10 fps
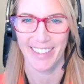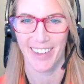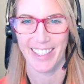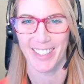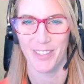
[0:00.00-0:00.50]
that
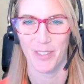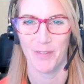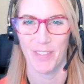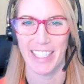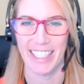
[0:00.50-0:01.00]
question
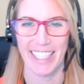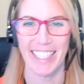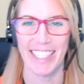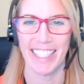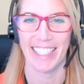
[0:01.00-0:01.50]
would be
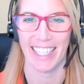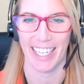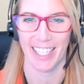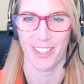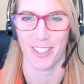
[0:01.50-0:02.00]
easy
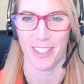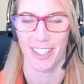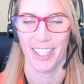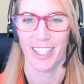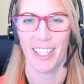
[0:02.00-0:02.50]
to
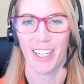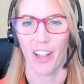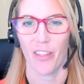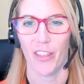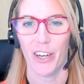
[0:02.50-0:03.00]
answer.
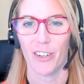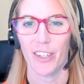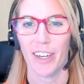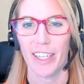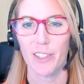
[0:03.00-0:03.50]

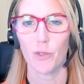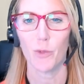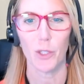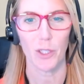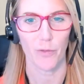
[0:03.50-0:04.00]
There is
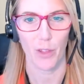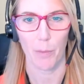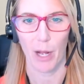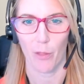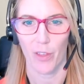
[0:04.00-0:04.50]
a rule of
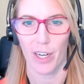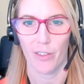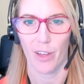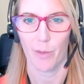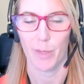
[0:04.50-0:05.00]
thumb out
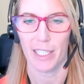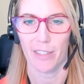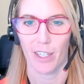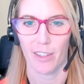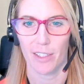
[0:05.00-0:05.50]
there that many
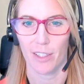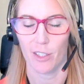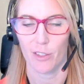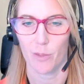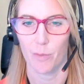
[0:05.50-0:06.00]
of our
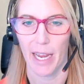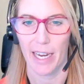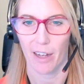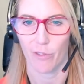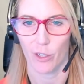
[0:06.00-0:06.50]
listeners
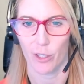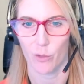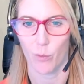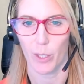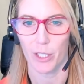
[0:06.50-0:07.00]
may have
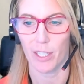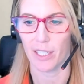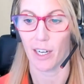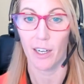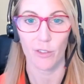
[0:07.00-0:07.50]
heard where you
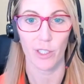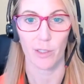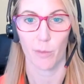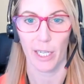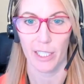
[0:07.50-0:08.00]
take
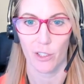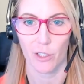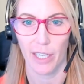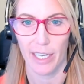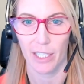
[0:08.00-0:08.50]
100 minus
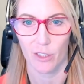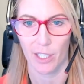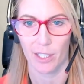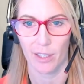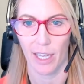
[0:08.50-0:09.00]
your
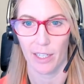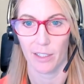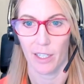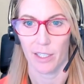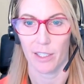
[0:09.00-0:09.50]
age, and
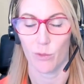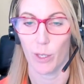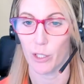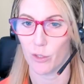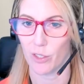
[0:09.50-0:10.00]
that is
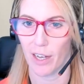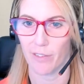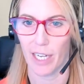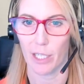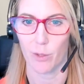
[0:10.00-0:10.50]
what you should
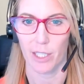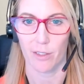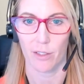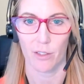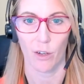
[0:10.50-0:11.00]
have in
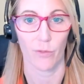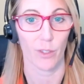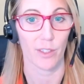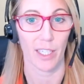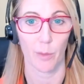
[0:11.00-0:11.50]
equities. So,
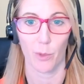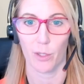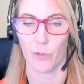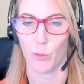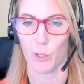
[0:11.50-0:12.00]
for
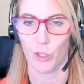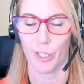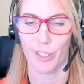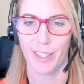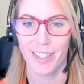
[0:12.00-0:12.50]
example, if you were
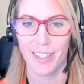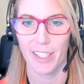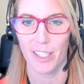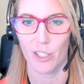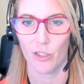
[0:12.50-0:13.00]
turning
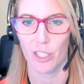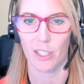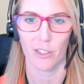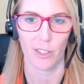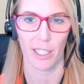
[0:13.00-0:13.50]
60 this
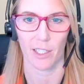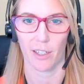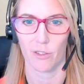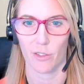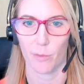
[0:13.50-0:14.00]
year, you'd take
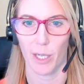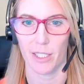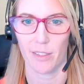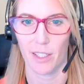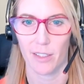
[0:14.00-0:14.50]
100
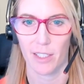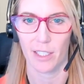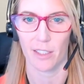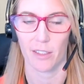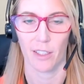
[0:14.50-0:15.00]
minus
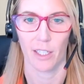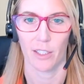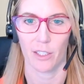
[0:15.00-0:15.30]
60 and